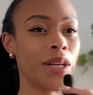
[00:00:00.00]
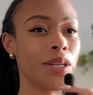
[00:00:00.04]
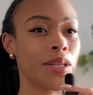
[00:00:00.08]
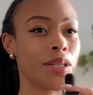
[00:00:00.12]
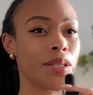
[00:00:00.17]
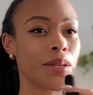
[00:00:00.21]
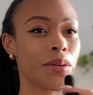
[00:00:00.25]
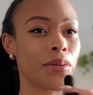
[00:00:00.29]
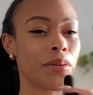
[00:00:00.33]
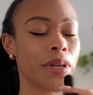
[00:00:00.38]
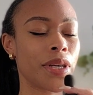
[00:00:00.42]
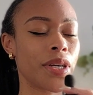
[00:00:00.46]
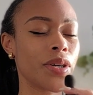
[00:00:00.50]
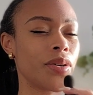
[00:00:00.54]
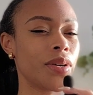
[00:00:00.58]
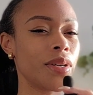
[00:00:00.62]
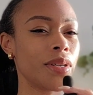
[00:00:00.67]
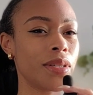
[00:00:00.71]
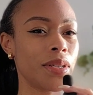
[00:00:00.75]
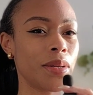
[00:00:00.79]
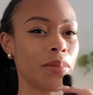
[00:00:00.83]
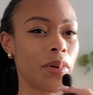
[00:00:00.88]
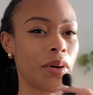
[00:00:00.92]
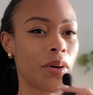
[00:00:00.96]
So here are
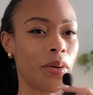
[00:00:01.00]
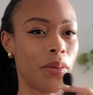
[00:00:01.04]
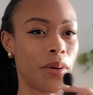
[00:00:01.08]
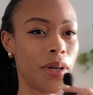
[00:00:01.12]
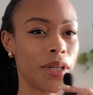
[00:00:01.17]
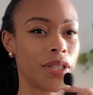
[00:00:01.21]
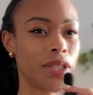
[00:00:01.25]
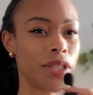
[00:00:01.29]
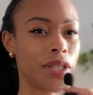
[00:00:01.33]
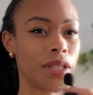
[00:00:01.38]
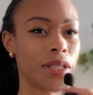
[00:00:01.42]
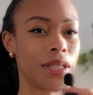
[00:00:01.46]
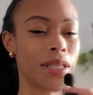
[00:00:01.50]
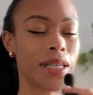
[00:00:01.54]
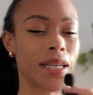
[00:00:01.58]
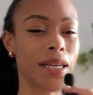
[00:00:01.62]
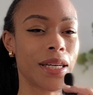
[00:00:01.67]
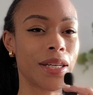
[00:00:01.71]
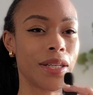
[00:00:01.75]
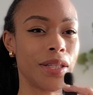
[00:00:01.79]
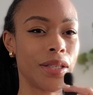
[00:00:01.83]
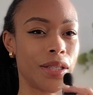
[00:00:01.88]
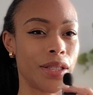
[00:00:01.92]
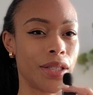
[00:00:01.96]
some questions to
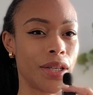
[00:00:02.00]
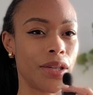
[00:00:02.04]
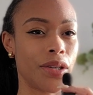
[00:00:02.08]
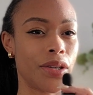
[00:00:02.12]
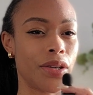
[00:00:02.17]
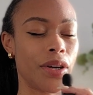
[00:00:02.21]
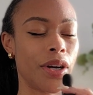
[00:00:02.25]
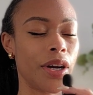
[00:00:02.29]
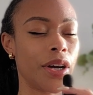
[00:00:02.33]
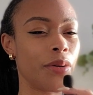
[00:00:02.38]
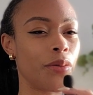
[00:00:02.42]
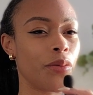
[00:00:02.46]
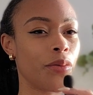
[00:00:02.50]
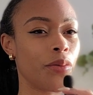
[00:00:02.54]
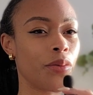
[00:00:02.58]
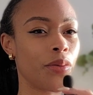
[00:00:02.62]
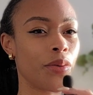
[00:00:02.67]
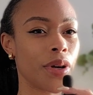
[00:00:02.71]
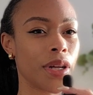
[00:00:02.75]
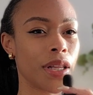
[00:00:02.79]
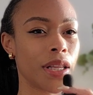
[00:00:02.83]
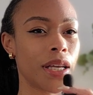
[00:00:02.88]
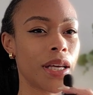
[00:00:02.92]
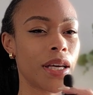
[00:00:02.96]
consider and
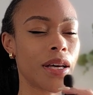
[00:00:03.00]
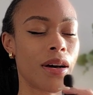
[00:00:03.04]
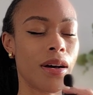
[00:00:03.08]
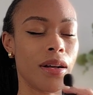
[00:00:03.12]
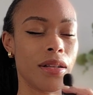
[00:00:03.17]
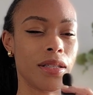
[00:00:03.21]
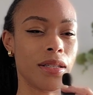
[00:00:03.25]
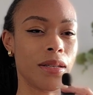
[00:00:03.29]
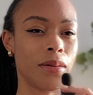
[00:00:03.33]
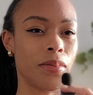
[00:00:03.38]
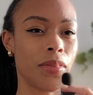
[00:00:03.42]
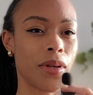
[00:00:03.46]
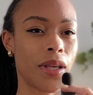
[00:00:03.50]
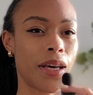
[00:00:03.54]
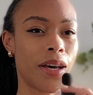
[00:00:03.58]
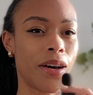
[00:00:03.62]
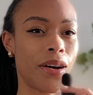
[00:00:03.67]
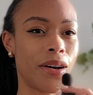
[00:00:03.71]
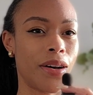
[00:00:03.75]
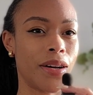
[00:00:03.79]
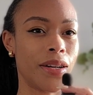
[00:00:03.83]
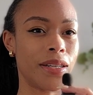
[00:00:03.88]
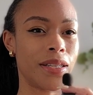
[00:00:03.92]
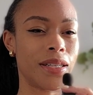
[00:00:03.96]
really contemplate
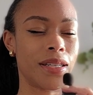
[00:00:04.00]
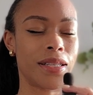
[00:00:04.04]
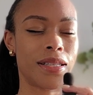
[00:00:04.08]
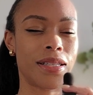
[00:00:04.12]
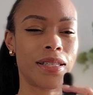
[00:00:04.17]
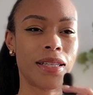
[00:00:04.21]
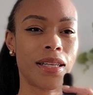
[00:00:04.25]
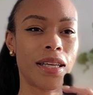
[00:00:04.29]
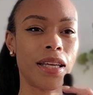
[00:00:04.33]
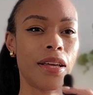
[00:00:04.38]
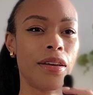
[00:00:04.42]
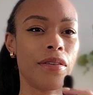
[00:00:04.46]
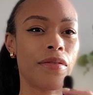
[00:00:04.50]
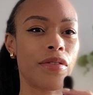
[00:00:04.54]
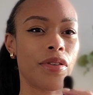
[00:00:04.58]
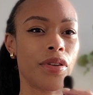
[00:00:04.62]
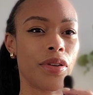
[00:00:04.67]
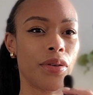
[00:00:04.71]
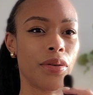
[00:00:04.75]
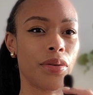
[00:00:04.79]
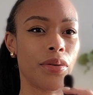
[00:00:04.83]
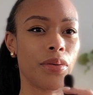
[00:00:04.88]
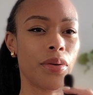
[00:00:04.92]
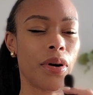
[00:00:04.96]
on to see if
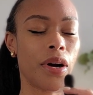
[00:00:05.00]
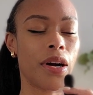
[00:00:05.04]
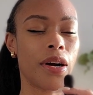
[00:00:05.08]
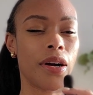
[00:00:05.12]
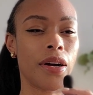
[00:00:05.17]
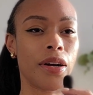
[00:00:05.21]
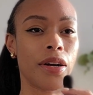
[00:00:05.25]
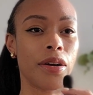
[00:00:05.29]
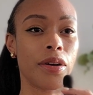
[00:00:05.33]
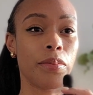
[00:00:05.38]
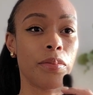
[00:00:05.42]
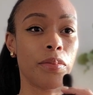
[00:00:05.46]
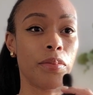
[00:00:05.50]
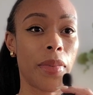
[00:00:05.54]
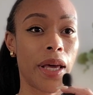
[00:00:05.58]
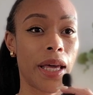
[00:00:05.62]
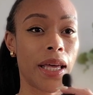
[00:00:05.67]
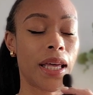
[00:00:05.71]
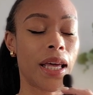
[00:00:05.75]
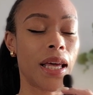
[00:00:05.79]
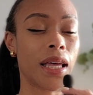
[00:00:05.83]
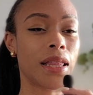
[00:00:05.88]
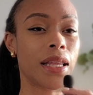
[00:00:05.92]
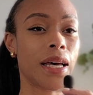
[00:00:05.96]
you are
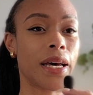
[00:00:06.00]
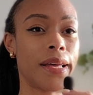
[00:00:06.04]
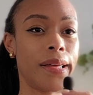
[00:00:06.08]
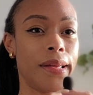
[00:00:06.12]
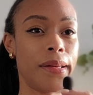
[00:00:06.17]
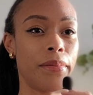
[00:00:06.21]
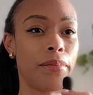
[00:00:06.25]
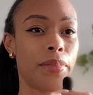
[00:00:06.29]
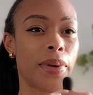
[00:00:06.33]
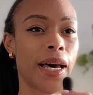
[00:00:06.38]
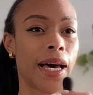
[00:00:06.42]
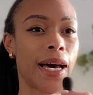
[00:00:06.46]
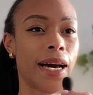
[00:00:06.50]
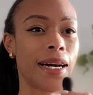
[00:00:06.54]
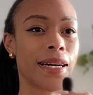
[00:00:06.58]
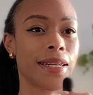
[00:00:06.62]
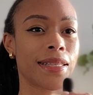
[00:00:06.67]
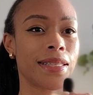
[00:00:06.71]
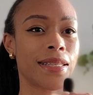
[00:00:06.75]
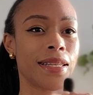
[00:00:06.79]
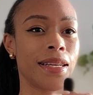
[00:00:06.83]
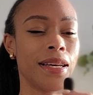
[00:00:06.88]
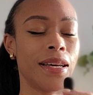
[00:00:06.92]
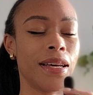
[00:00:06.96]
making that
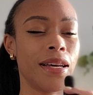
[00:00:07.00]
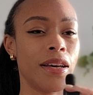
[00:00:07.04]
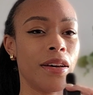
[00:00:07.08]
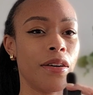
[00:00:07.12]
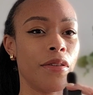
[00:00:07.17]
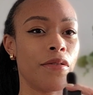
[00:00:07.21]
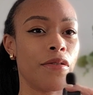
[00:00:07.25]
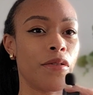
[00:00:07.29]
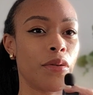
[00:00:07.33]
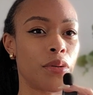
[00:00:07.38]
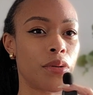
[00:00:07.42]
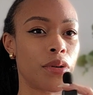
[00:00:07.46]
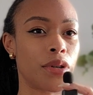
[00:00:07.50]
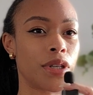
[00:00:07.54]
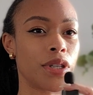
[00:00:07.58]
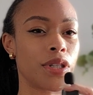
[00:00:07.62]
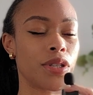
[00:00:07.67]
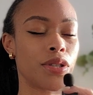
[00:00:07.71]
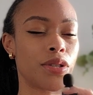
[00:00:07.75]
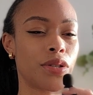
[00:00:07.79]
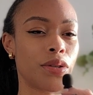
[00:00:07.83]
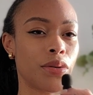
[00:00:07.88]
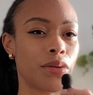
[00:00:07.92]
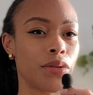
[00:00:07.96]
impact for
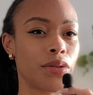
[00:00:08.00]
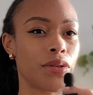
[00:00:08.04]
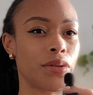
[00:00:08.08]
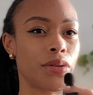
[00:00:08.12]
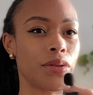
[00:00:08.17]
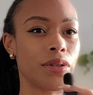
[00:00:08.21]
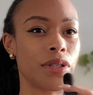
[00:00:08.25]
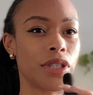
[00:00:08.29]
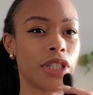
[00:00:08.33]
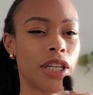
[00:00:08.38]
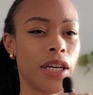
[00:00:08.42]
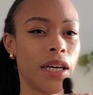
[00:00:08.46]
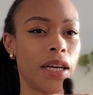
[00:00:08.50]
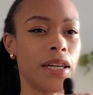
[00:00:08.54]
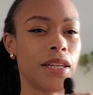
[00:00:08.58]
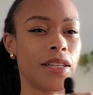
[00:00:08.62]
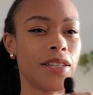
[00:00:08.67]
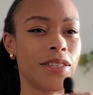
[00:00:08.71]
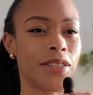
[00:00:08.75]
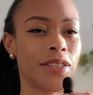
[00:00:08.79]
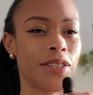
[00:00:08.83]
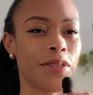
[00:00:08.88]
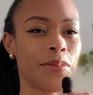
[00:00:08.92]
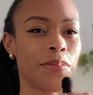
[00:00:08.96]
social
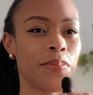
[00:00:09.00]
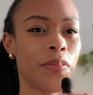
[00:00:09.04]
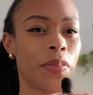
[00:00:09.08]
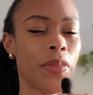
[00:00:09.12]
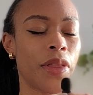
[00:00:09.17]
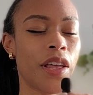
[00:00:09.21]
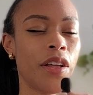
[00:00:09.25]
change.